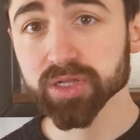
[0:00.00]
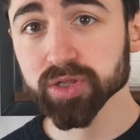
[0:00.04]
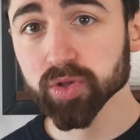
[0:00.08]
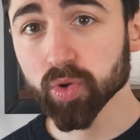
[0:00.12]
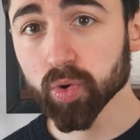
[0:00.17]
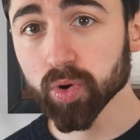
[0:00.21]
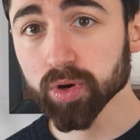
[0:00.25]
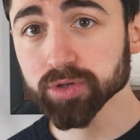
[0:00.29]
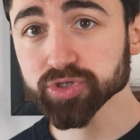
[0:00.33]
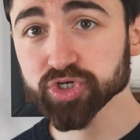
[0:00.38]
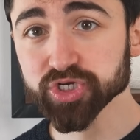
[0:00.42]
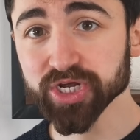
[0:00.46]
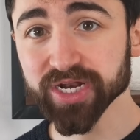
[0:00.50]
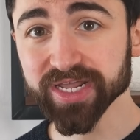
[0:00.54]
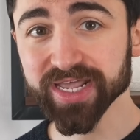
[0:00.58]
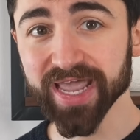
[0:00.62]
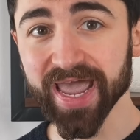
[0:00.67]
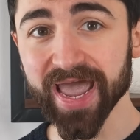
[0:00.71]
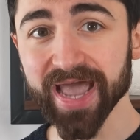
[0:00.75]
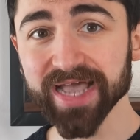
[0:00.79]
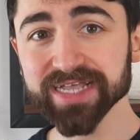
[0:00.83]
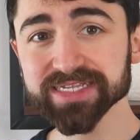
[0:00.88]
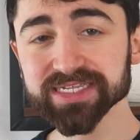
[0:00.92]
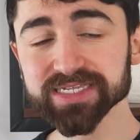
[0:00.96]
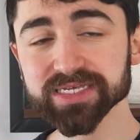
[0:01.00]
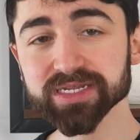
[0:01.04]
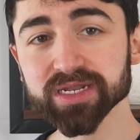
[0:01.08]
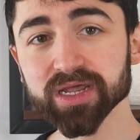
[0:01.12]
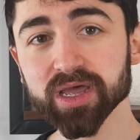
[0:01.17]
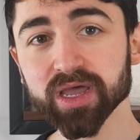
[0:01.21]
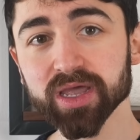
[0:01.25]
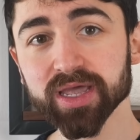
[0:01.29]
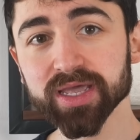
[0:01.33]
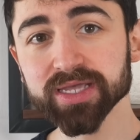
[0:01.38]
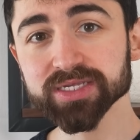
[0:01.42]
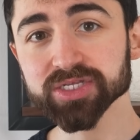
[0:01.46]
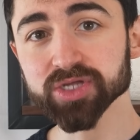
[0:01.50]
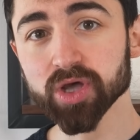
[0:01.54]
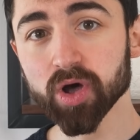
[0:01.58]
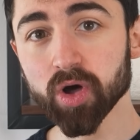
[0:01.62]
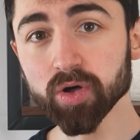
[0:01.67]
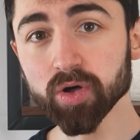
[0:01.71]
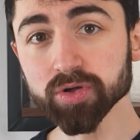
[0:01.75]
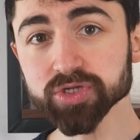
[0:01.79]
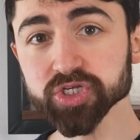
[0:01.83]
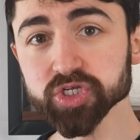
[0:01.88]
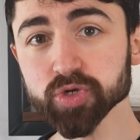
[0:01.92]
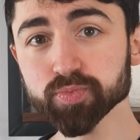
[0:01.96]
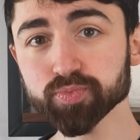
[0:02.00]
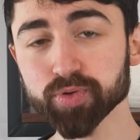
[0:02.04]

Chlorogenic acid is also